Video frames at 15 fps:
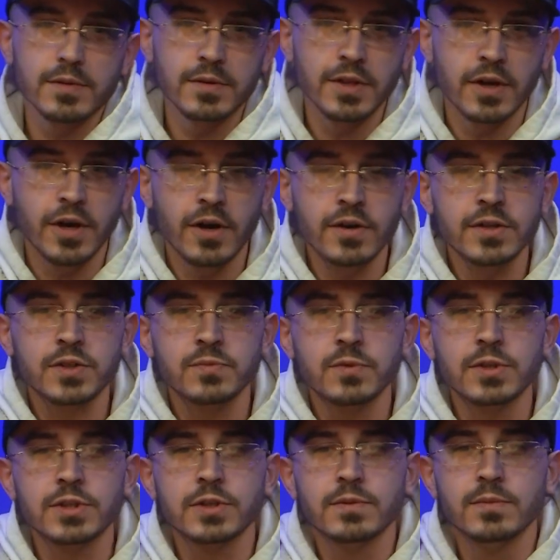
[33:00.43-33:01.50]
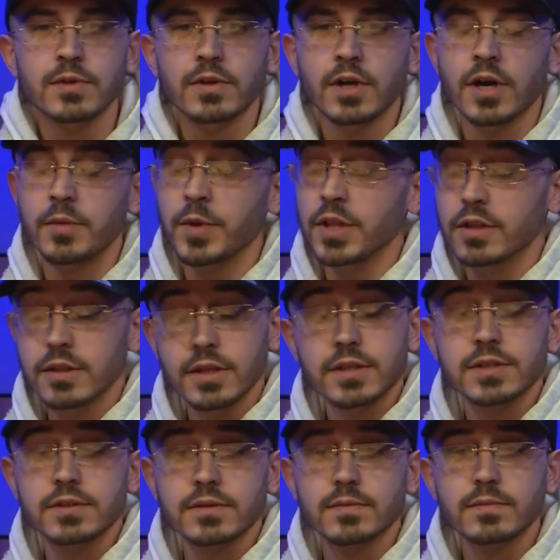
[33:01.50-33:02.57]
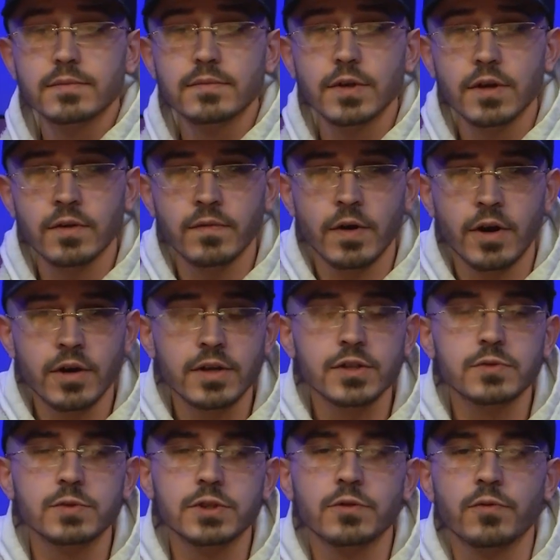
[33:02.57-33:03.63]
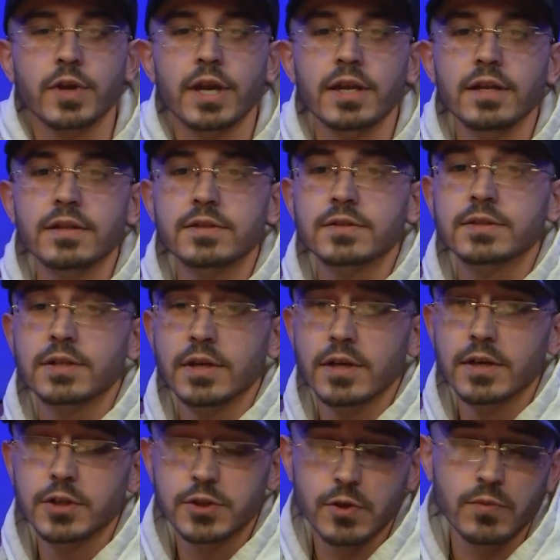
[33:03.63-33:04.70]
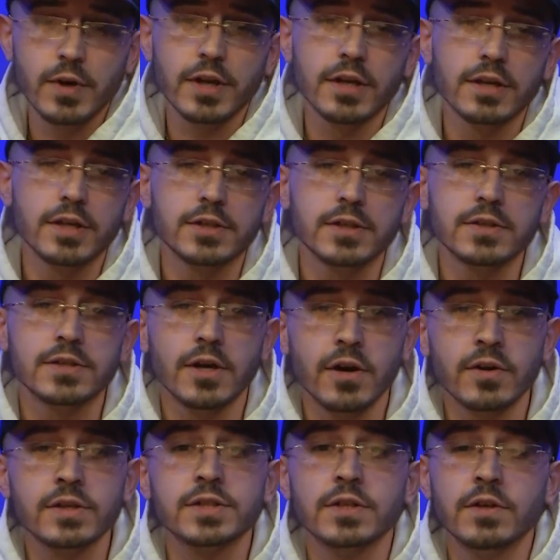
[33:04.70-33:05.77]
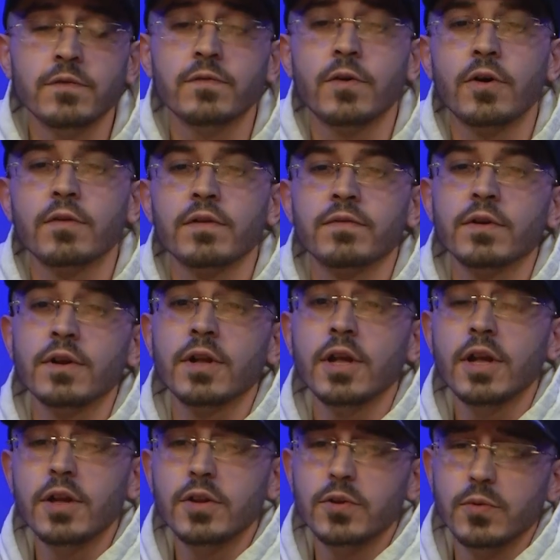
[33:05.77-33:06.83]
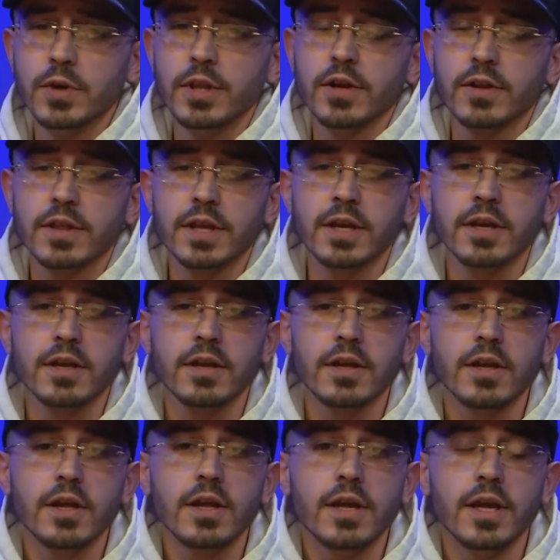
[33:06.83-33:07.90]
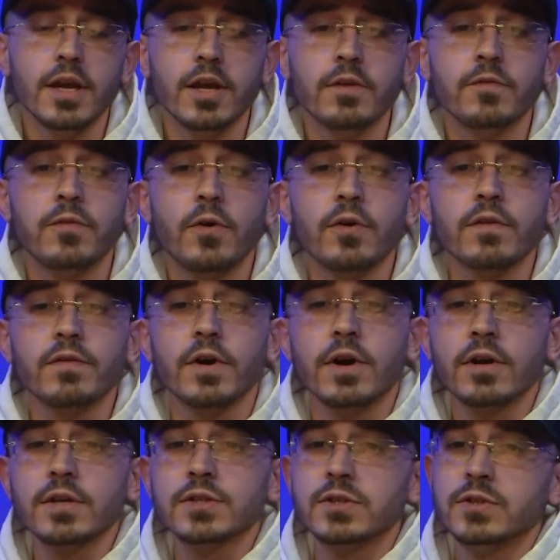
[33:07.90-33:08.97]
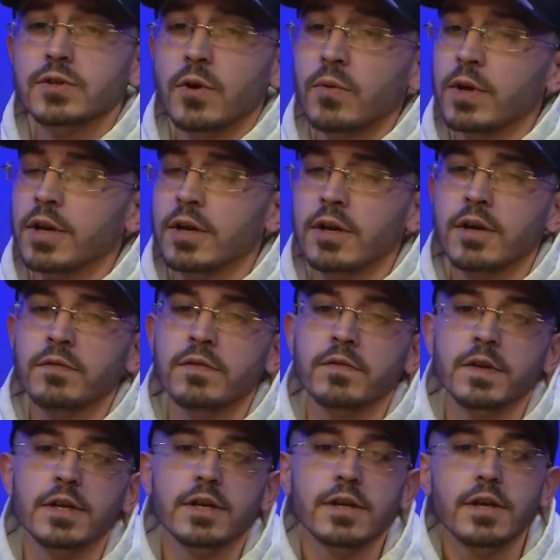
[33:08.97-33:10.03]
the list of artists was created to show recognition to artists in Fall River doing their thing, and Fall River artists don't get enough of it.